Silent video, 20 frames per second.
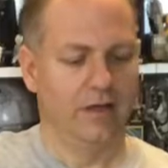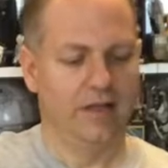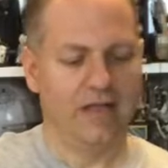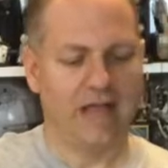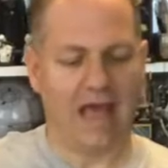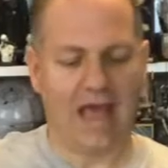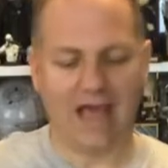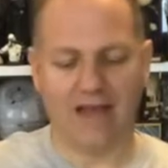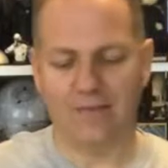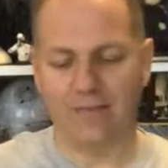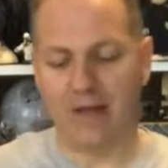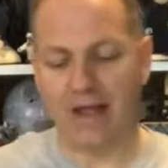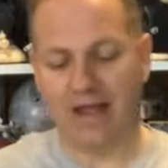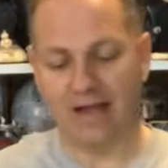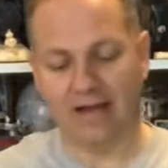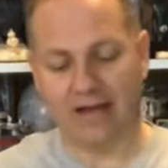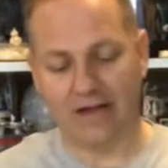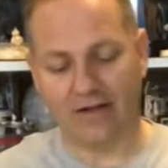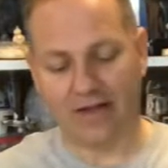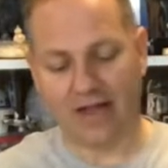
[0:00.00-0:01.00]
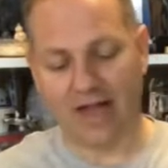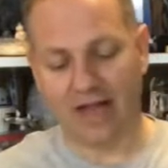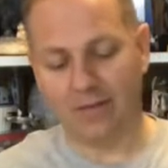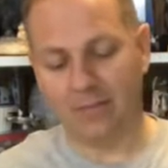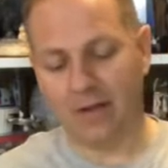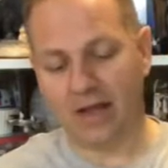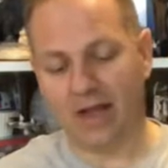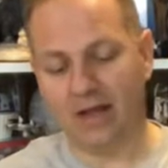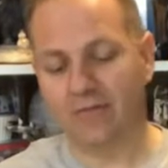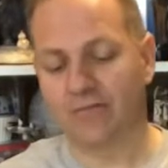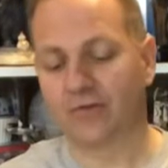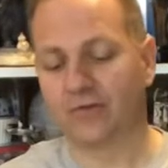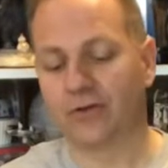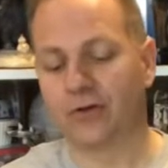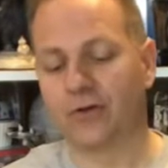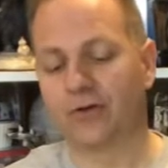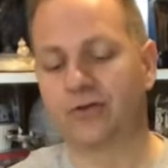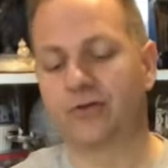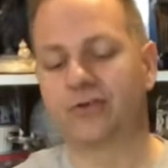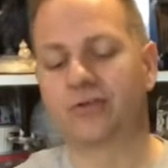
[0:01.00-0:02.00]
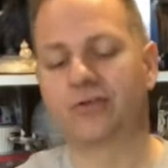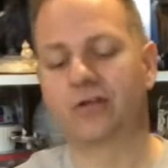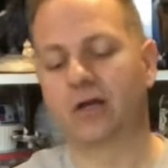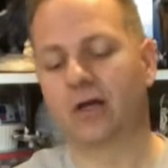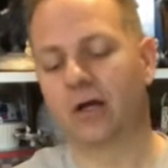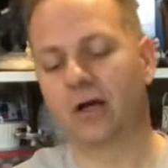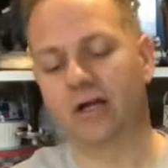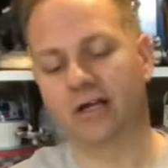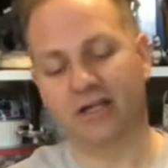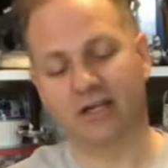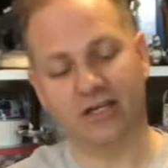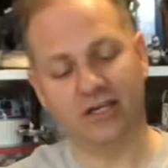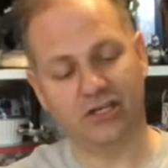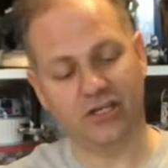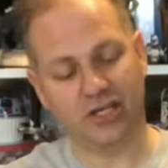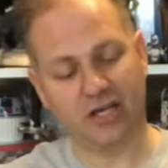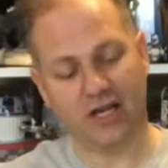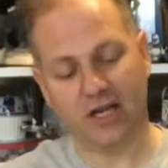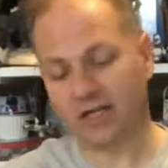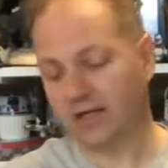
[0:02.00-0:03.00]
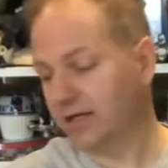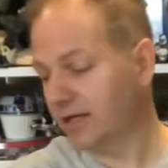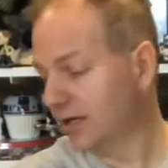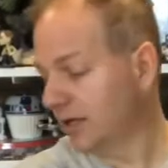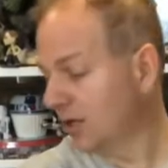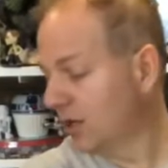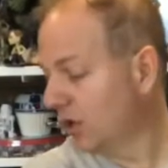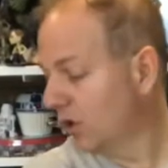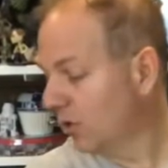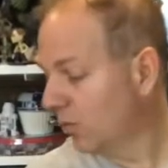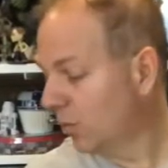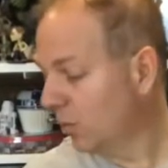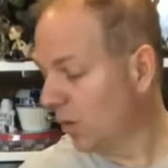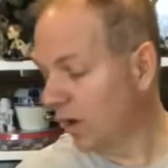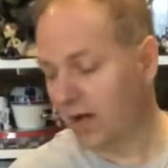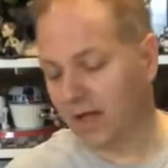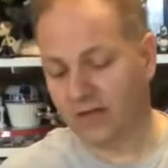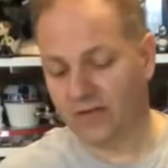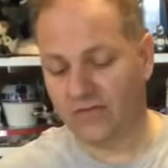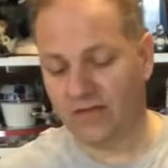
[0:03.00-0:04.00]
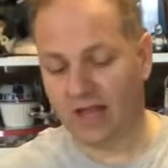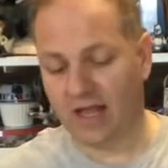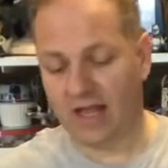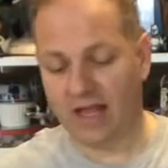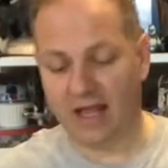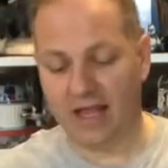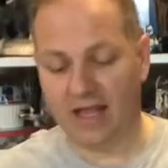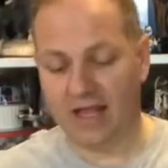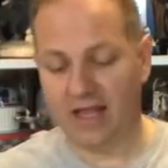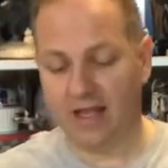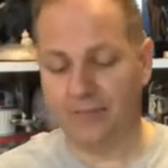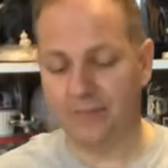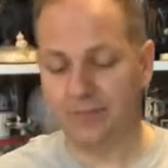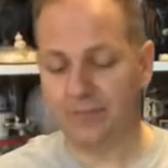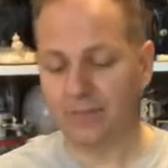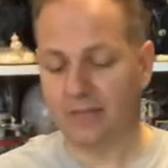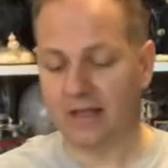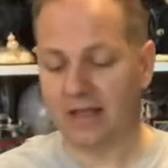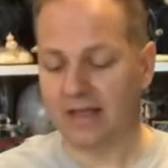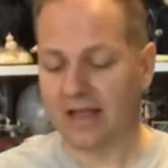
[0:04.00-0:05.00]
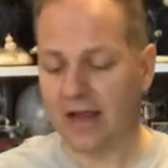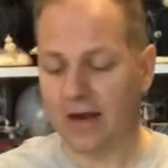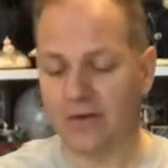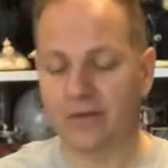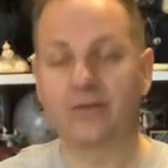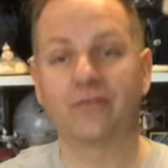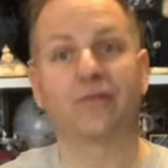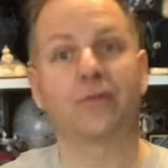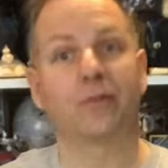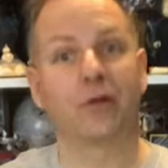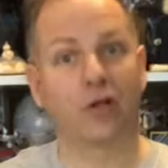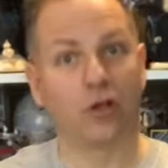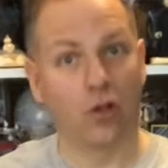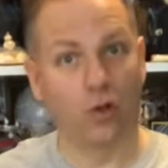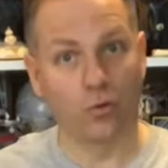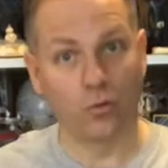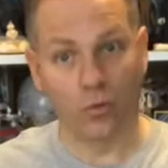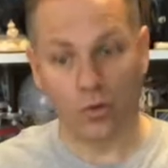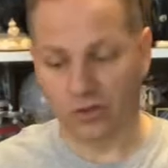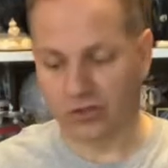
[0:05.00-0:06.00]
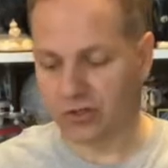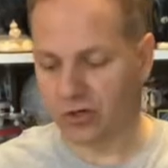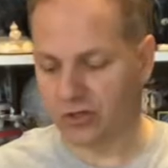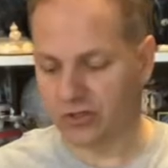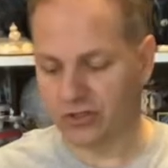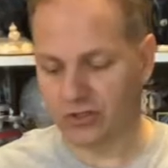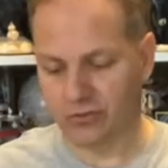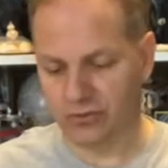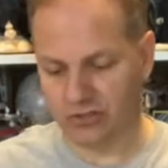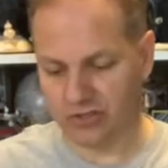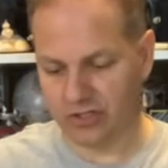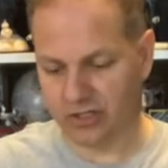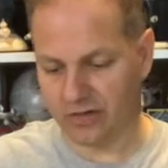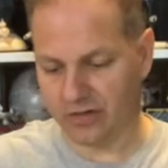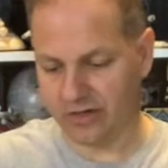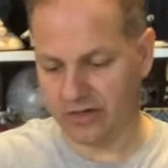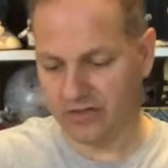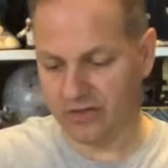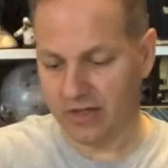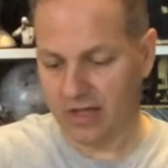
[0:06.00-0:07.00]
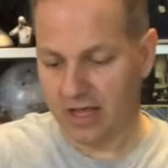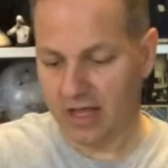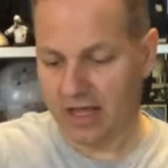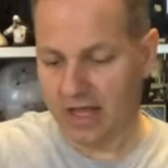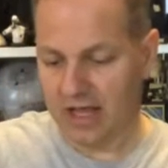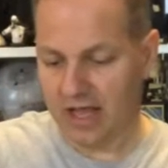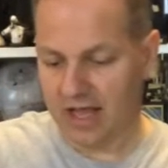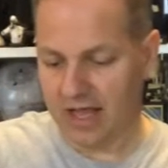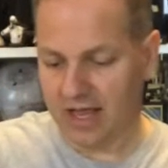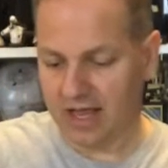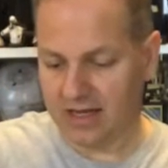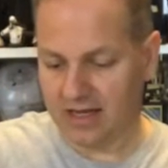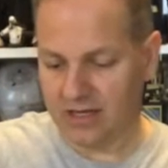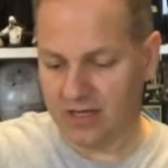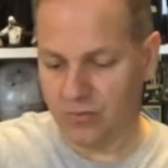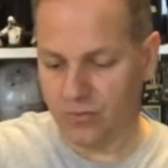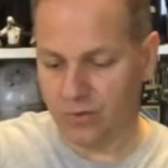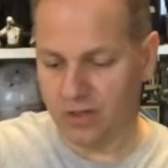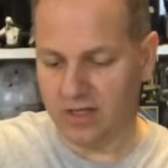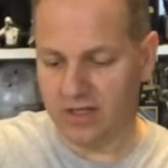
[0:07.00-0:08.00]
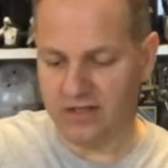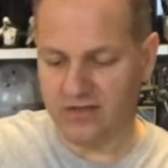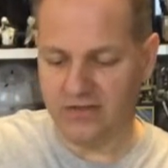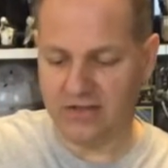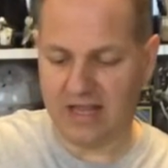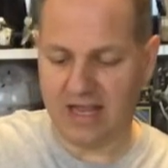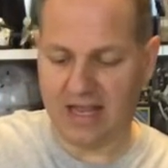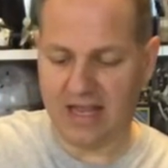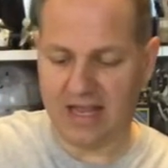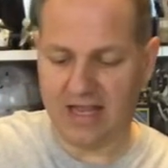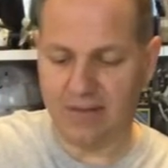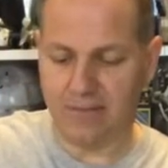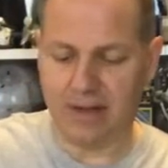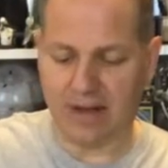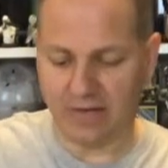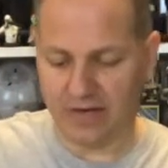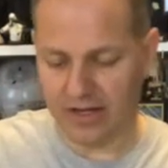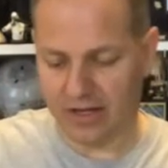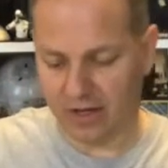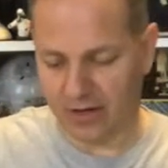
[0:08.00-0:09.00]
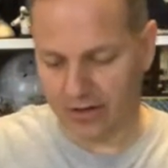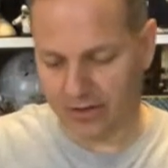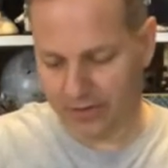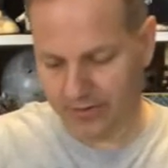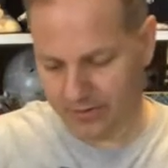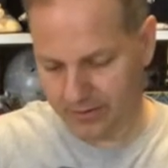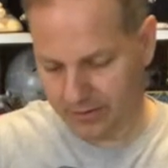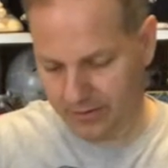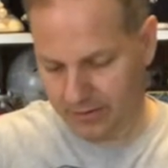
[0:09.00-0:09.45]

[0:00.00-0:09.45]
Cad Bane. Now, Cad Bane, for those uninitiated, was a character from the Clone Wars cartoon series, and he was a bounty hunter